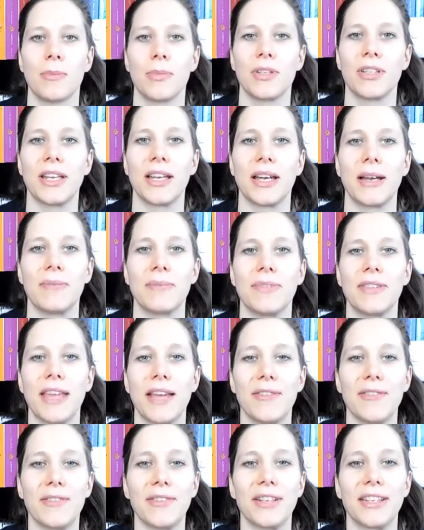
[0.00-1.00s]
But yeah, I'm
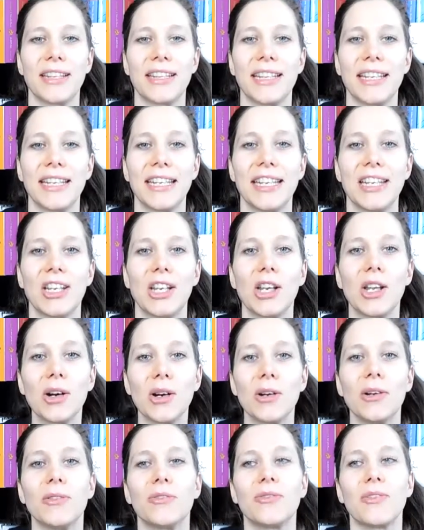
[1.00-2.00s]
definitely in
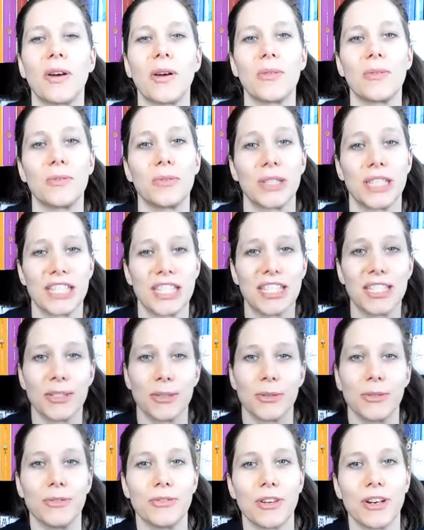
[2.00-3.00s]
love with
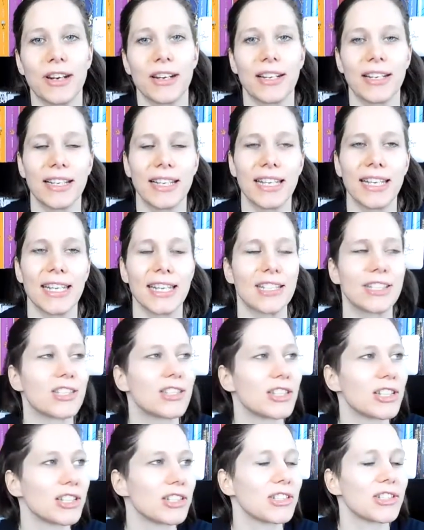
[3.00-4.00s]
Suwa. He is
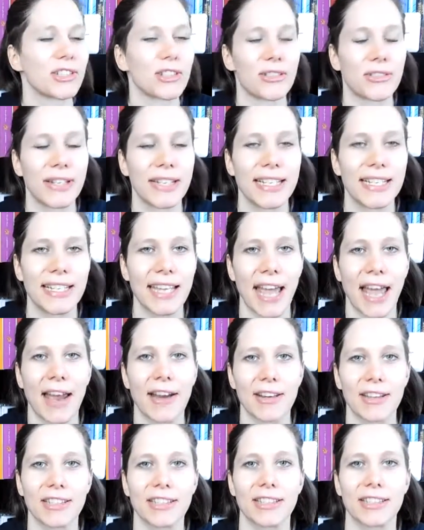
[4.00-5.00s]
such a great
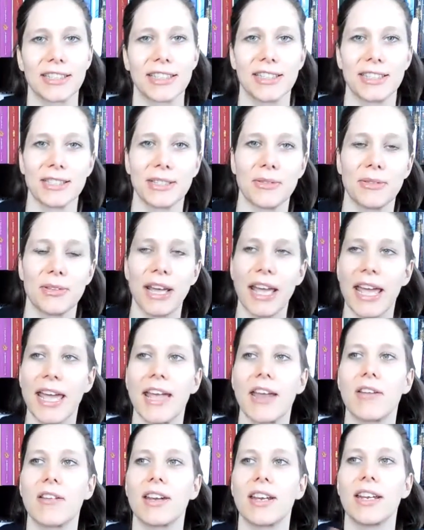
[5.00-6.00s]
character. He's so
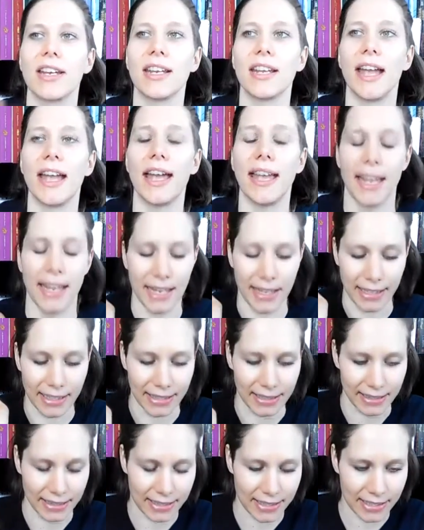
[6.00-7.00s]
caring
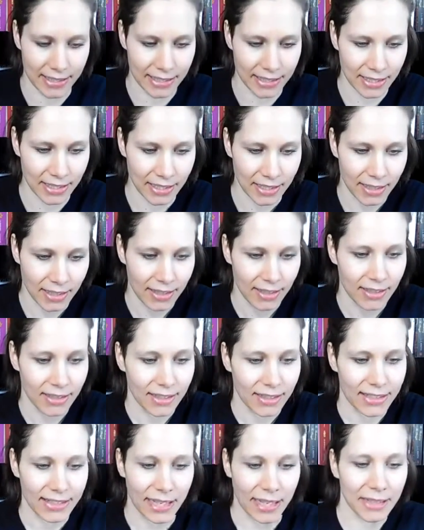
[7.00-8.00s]
and
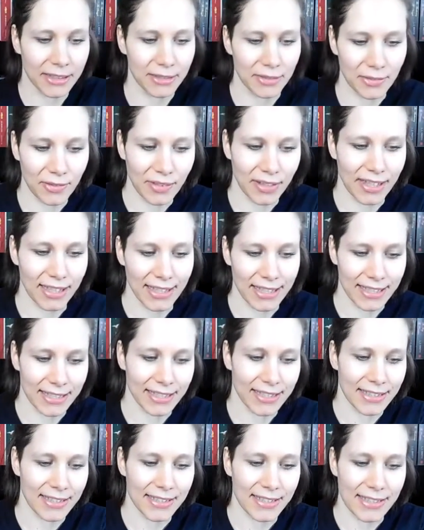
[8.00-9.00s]

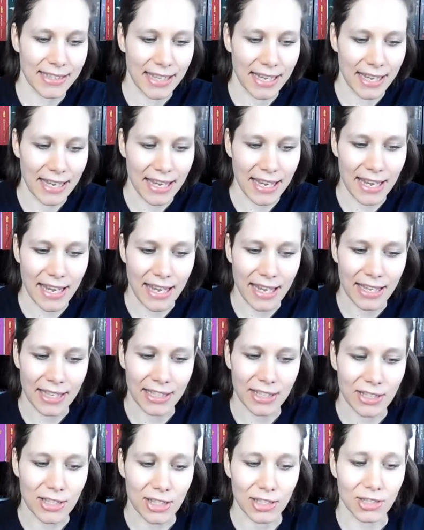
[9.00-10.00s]
selfless
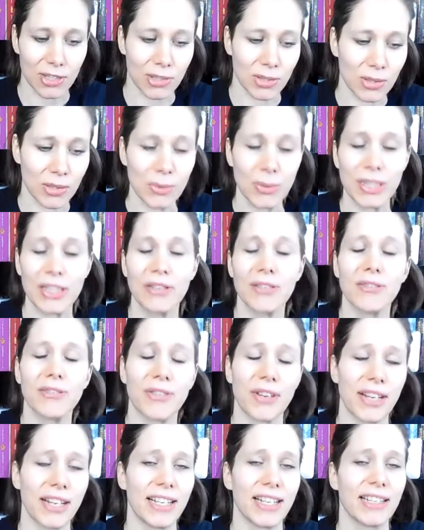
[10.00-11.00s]
and such a sweet
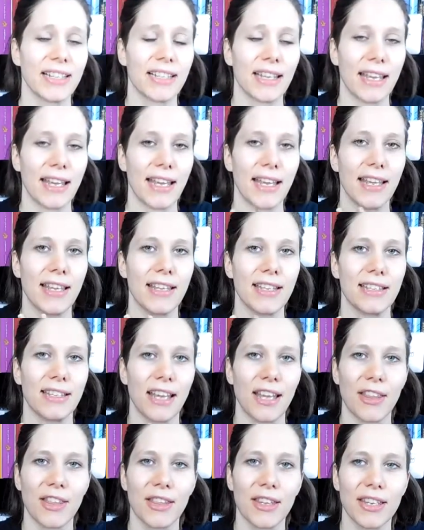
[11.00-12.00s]
friend, and
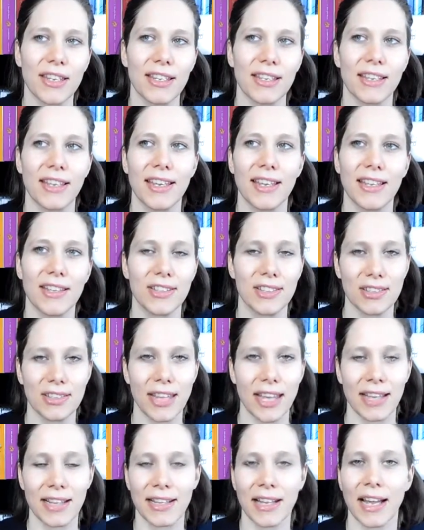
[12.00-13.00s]
I think he's
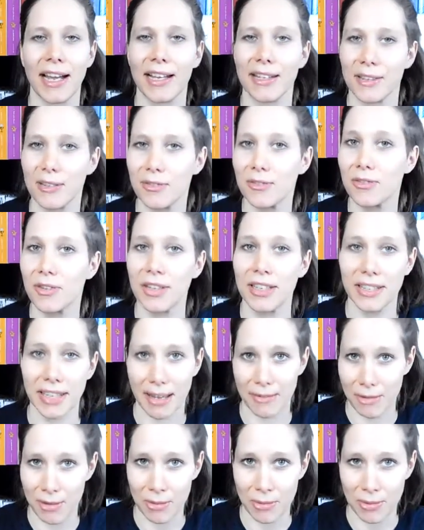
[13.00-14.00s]
that kind of friend
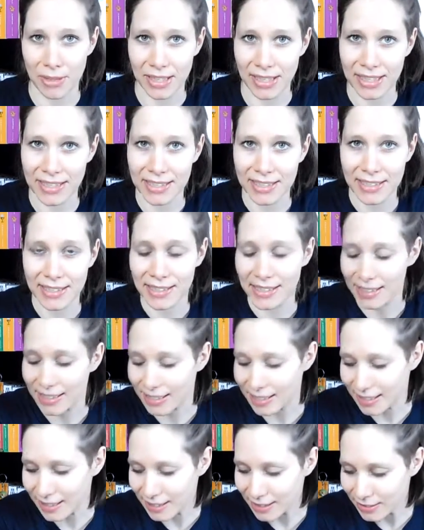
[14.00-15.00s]
everyone needs in their
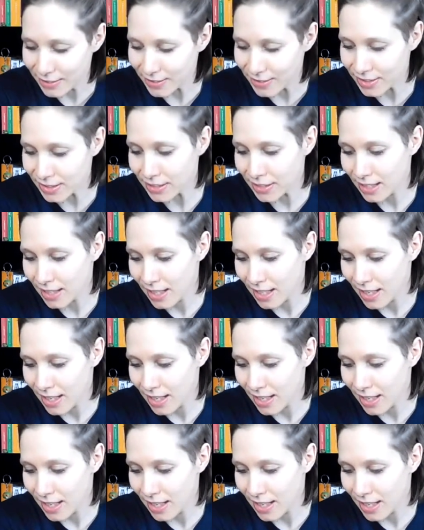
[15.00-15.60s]
lives.